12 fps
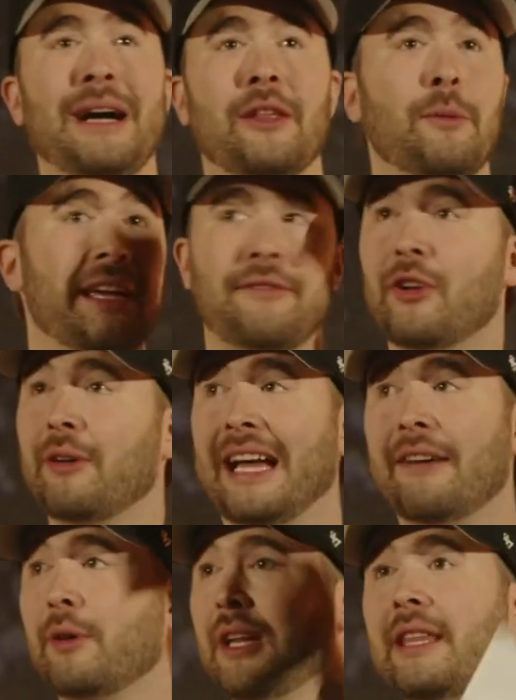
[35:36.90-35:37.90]
way, if you don't have
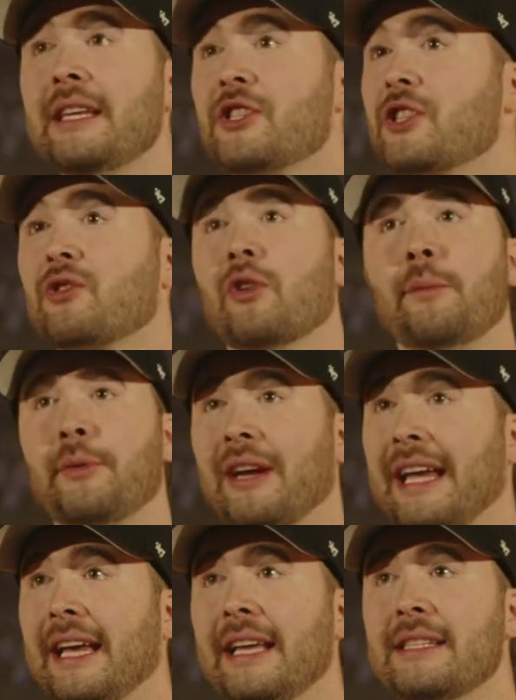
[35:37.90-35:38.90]
one of these, just throw up your
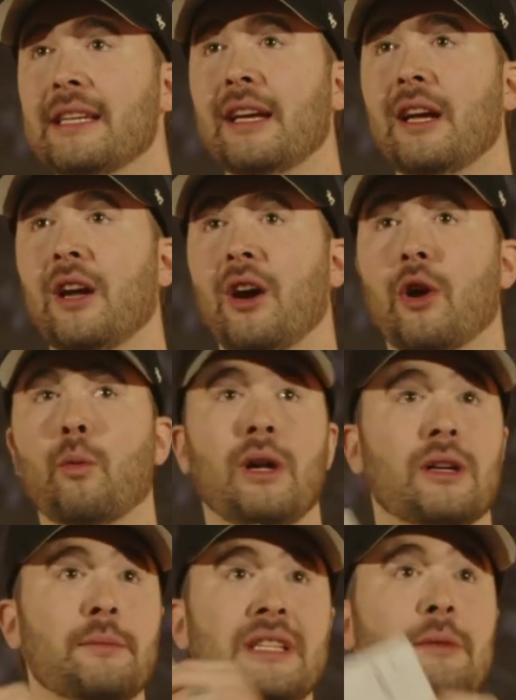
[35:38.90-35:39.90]
hand. Our
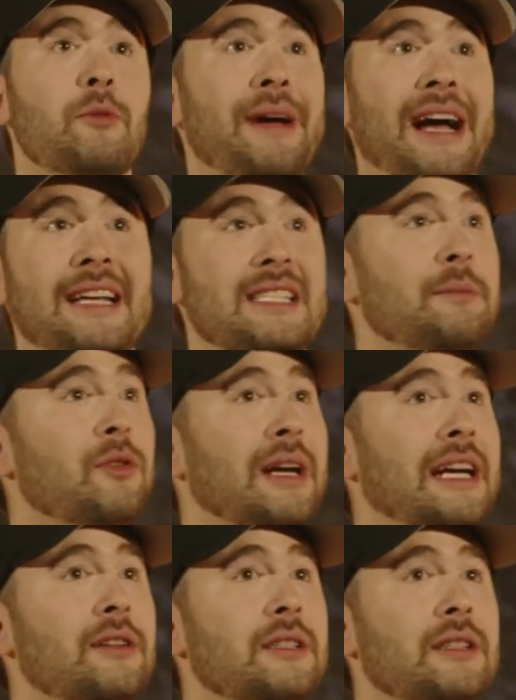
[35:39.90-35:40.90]
welcome team will pass them
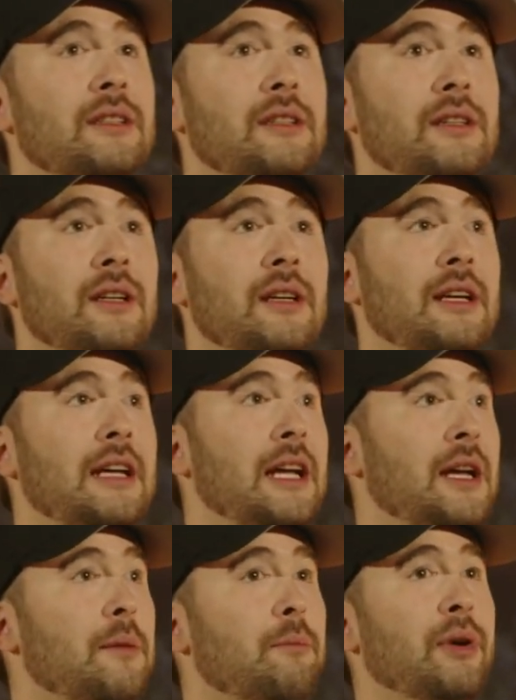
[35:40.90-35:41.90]

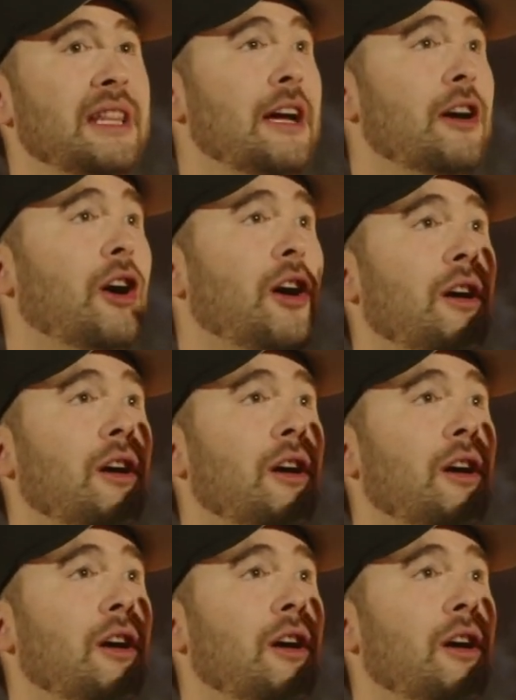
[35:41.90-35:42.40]
around. But there are